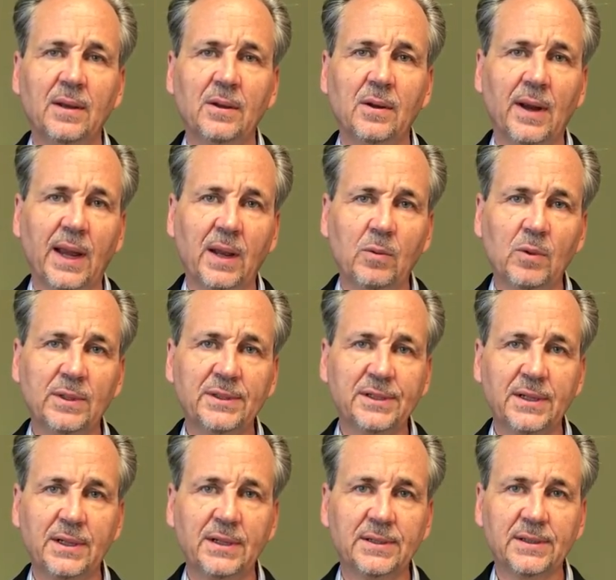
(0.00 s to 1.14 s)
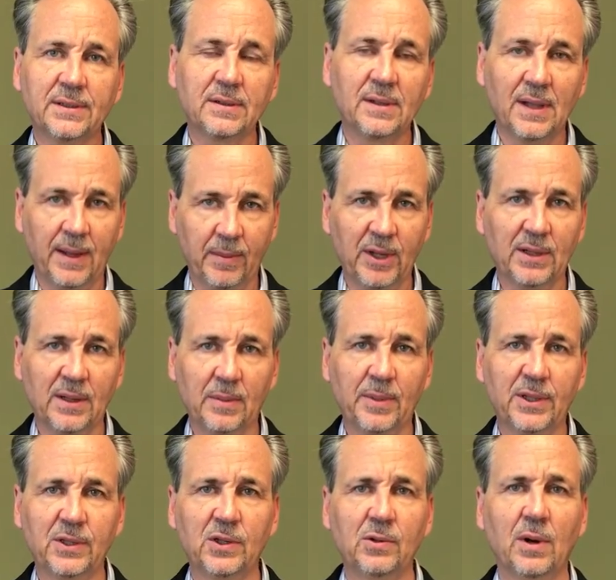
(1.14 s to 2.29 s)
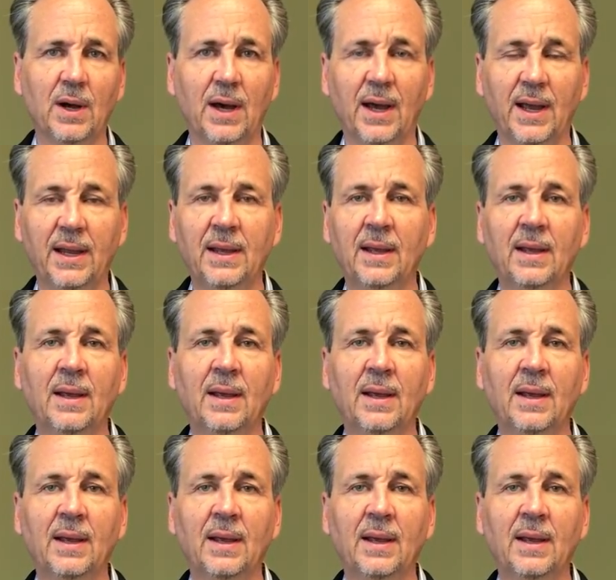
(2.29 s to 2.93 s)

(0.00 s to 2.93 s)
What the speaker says: your A1C is climbing a little bit too high,